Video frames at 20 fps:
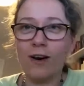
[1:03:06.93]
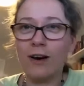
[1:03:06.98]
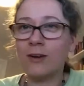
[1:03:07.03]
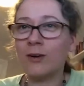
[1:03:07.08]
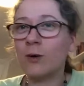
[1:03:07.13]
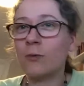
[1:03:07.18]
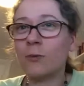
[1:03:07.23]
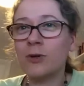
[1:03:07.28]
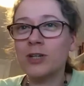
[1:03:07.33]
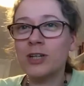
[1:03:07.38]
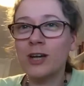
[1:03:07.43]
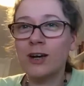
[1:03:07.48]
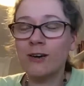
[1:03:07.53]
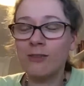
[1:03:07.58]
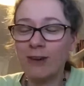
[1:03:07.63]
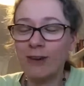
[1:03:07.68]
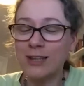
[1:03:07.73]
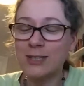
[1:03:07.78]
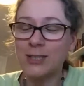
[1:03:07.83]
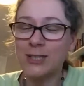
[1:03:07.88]
don't want to
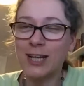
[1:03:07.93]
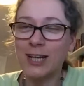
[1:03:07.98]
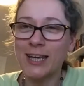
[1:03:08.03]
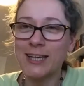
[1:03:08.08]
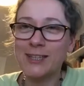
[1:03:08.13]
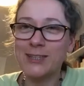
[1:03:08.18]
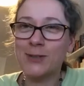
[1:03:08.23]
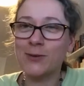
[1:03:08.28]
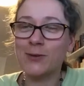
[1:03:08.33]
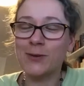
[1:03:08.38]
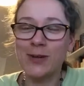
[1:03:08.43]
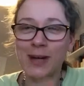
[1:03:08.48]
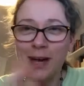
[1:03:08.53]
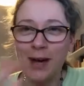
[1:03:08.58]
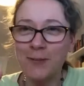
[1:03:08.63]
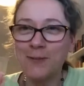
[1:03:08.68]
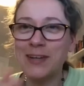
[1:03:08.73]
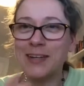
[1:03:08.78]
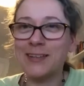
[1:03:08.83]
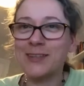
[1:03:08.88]
congratulate you on
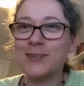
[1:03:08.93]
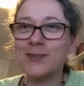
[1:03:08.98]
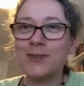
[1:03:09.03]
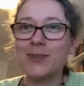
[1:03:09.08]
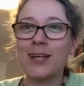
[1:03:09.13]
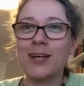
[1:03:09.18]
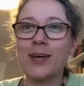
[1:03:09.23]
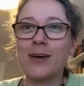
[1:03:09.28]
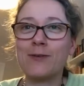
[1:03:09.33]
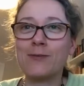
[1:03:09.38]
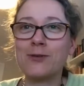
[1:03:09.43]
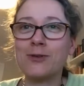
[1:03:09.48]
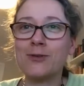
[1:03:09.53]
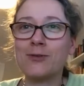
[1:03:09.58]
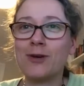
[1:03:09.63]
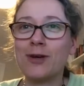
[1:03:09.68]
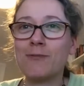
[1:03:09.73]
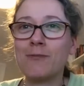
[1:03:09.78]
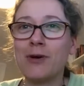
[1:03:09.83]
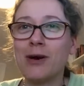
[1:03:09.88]
coming to the live
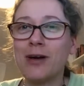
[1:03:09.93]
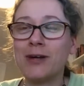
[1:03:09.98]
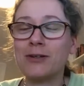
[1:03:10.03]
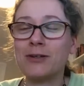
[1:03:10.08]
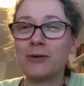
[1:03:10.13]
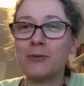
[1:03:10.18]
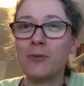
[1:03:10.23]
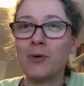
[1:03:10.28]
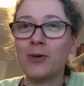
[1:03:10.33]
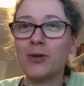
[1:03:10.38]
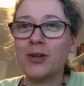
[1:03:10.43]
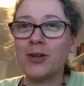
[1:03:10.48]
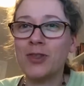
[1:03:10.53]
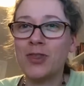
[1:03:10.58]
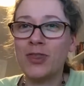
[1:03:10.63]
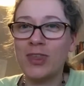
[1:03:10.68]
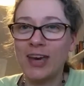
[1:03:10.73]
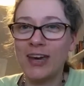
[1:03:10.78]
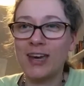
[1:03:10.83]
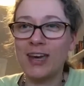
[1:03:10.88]
stream, but I do want to
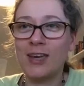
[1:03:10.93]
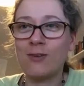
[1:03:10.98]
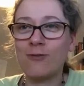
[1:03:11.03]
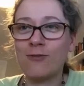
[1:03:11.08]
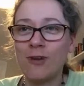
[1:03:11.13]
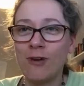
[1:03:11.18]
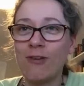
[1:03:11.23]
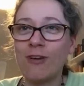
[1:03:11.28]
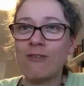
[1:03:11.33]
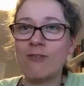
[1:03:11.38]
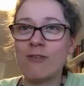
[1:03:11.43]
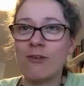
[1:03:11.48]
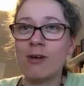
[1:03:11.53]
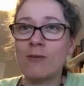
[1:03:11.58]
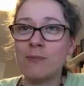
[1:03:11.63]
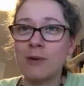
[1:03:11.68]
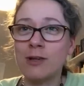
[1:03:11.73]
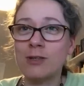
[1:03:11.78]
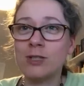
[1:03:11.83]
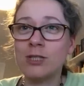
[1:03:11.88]
thank you very,
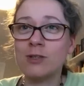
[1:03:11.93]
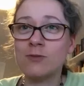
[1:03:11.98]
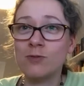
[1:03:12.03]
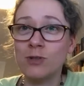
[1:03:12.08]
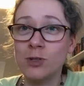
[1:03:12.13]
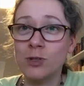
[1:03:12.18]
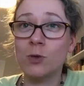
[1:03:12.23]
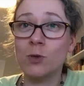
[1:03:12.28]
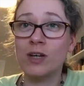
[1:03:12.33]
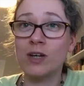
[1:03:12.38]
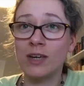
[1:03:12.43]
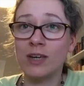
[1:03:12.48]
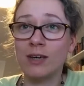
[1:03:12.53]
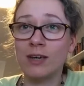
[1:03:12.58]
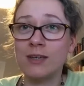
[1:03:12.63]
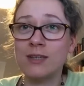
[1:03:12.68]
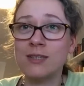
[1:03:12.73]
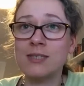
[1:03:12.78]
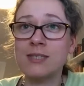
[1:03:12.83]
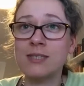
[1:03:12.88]
very much for joining
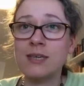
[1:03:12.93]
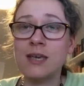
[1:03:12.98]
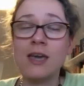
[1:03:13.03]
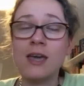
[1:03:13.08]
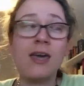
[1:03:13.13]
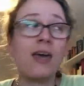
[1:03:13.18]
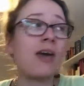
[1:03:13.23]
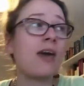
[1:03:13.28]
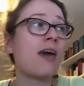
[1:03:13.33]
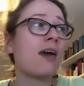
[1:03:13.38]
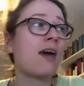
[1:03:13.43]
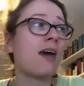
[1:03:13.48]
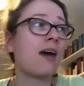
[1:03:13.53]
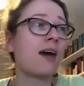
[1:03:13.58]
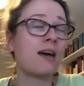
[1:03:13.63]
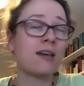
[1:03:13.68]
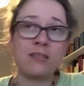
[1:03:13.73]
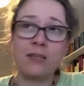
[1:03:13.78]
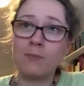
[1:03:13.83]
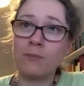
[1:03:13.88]
us.
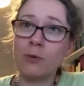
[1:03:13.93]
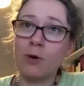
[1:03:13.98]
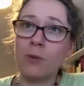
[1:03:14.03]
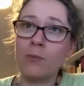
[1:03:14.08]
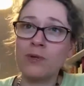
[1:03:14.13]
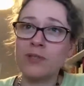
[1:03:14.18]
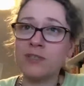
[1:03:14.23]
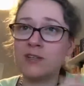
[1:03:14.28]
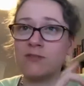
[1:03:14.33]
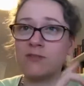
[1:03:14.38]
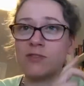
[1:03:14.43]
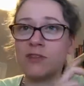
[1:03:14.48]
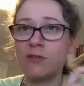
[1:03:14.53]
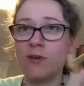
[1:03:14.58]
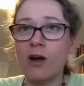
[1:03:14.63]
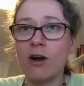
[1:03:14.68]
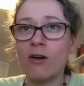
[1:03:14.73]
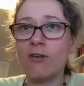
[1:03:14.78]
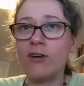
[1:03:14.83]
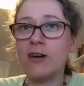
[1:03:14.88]
As I promised, if
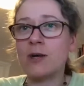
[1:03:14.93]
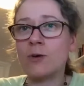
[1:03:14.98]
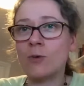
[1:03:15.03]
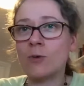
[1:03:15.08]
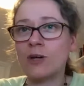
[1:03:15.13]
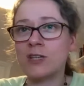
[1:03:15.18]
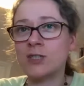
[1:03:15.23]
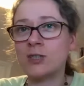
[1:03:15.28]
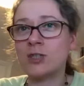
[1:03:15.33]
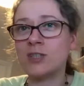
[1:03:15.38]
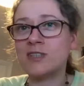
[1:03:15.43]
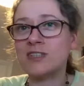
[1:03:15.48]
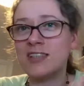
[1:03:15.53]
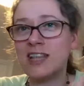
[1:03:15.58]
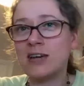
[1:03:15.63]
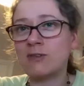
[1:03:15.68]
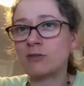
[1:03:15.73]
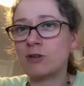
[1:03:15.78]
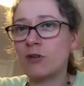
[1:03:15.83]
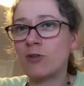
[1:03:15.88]
there are any questions
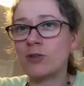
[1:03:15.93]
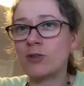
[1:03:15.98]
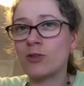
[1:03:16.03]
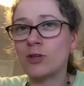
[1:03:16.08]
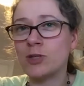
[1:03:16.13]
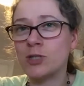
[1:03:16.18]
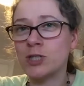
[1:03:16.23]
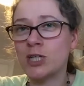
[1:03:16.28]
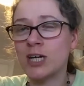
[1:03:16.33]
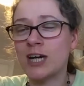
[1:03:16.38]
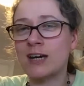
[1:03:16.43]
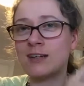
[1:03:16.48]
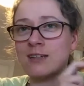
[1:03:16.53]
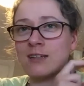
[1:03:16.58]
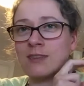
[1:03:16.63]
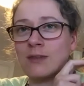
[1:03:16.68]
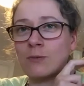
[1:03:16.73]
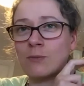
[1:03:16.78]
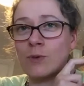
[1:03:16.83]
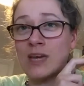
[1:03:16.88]
left on the chat
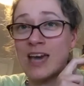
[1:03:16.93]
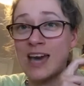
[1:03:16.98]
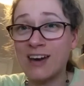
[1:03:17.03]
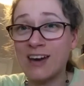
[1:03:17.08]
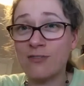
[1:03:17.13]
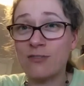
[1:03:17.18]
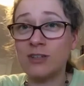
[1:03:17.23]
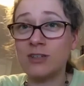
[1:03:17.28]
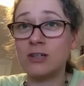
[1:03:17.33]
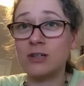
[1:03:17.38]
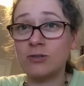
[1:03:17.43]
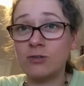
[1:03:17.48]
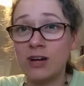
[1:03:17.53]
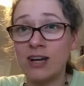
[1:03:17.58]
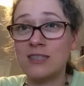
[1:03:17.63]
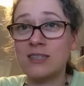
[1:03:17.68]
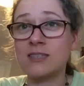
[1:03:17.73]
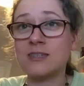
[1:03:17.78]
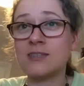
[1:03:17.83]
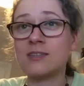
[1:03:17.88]
that we haven't
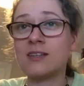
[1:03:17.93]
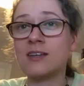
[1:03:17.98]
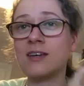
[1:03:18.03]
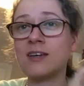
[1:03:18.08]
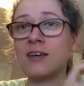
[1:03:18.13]
addressed,